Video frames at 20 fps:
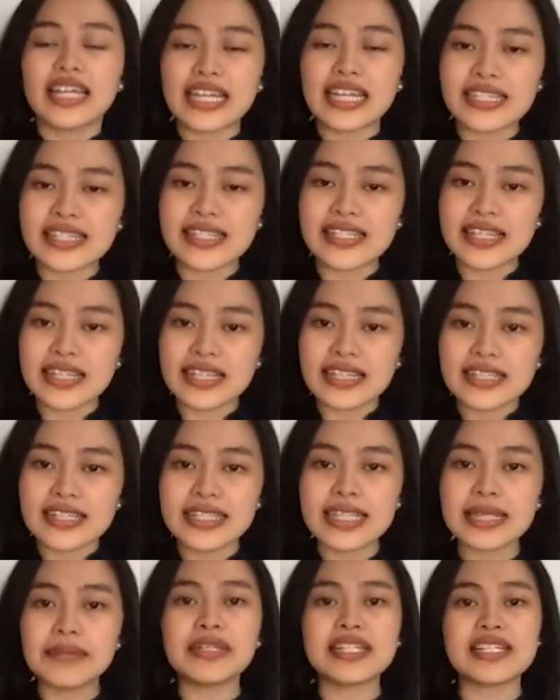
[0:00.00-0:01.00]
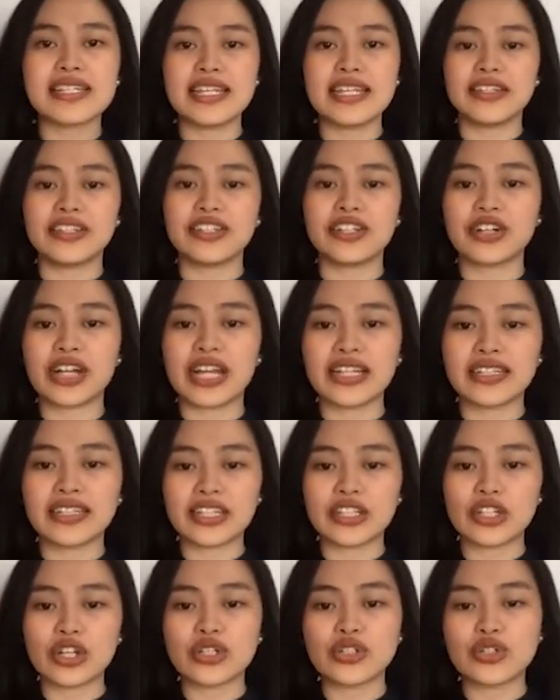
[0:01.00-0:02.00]
is seamlessly
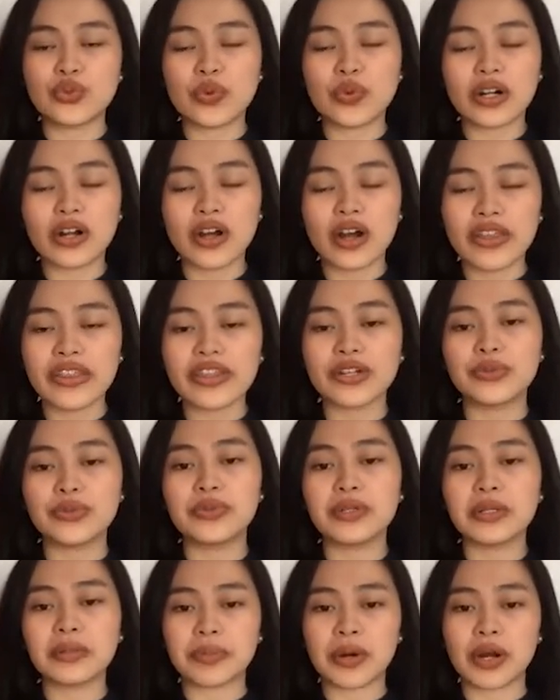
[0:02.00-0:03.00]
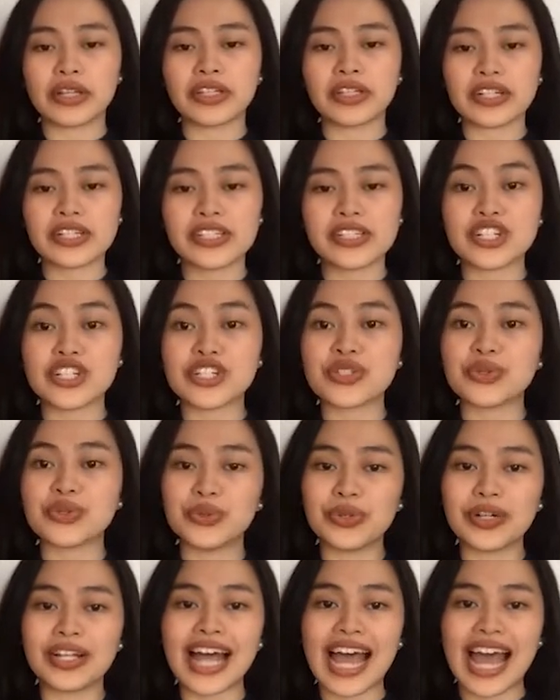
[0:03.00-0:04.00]
integrated to our other Google products such as
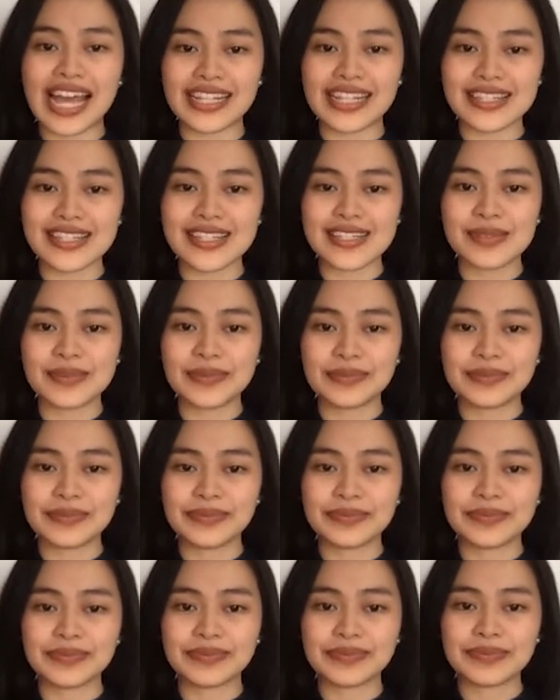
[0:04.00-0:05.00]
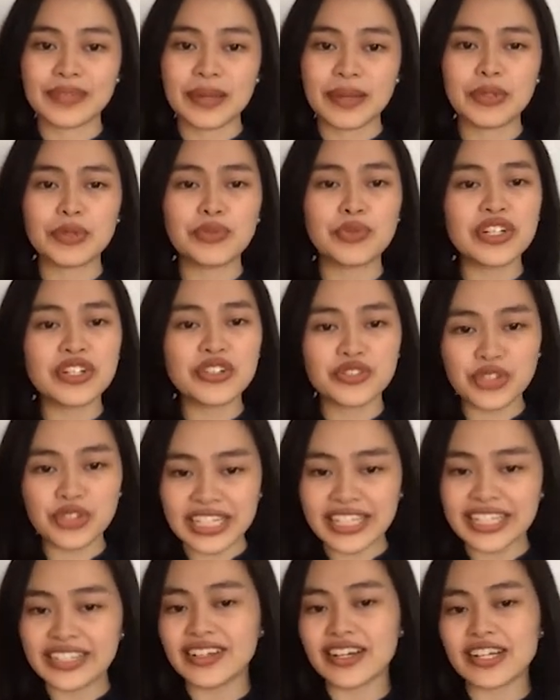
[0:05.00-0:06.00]
Google Ads. But what it
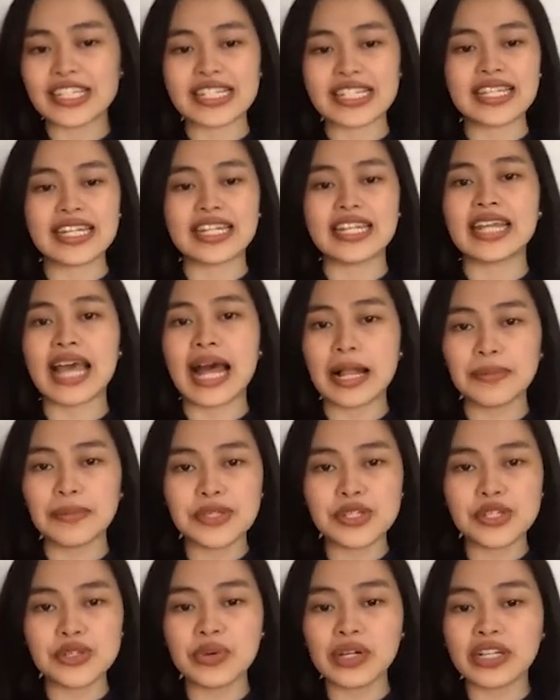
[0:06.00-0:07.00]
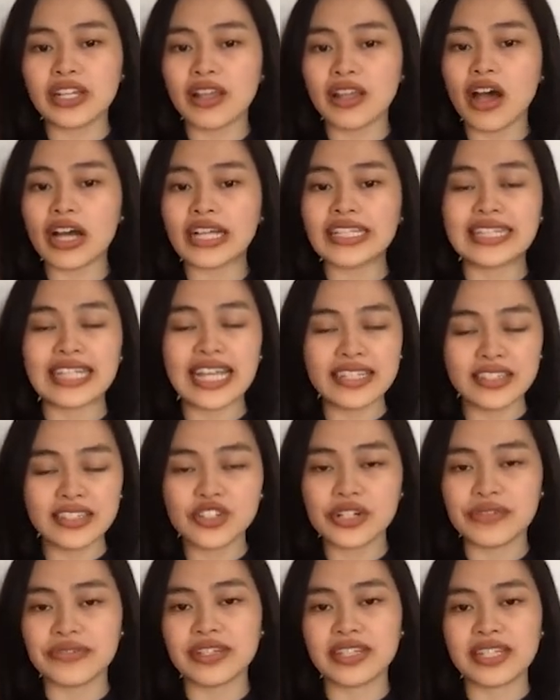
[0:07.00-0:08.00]
really does is that it helps you unlock
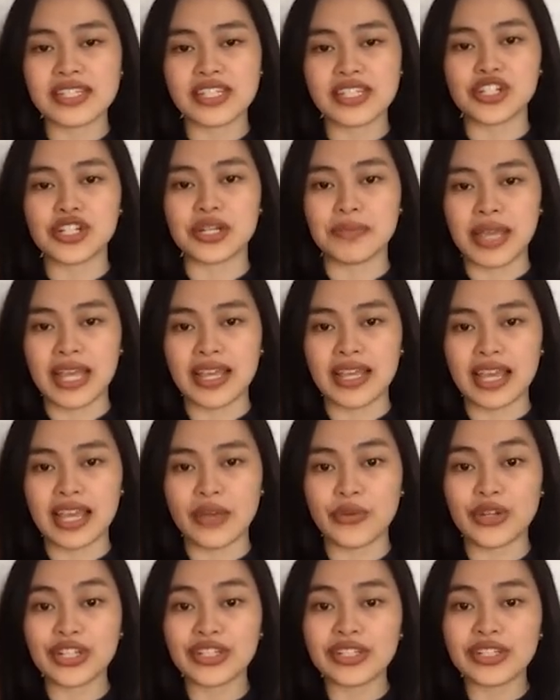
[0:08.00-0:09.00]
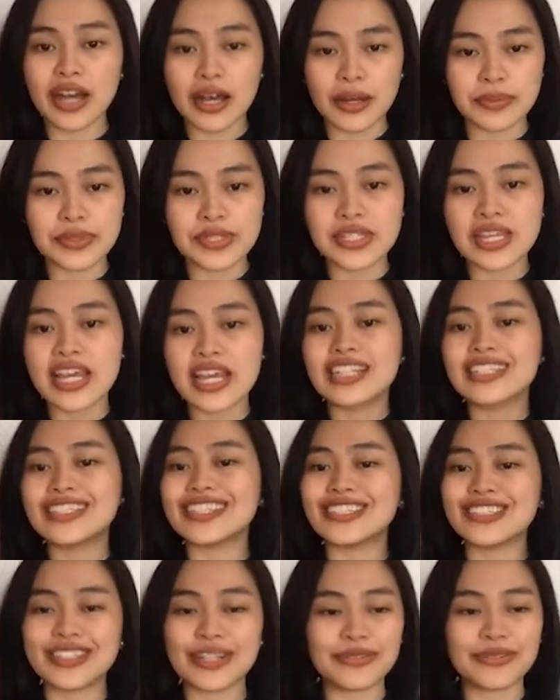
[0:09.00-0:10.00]
data-driven decision making when it comes
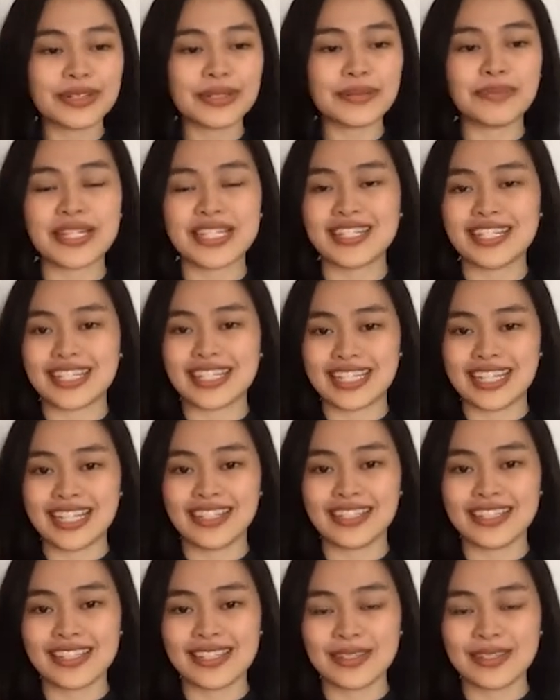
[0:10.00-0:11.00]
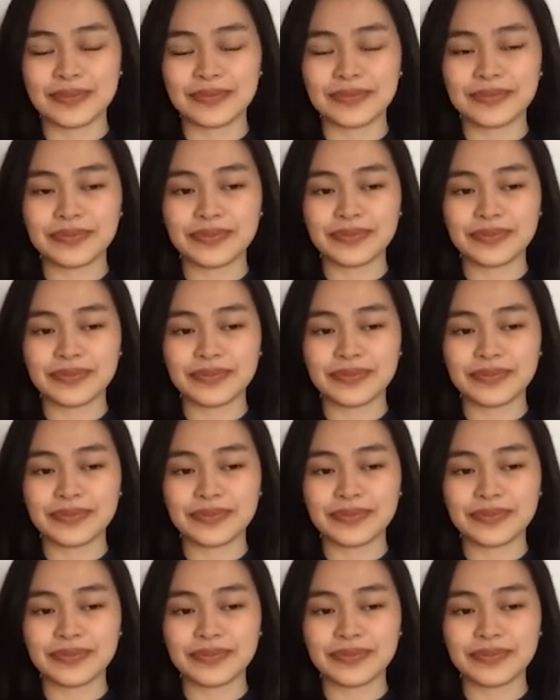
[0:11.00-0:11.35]
to your different business needs.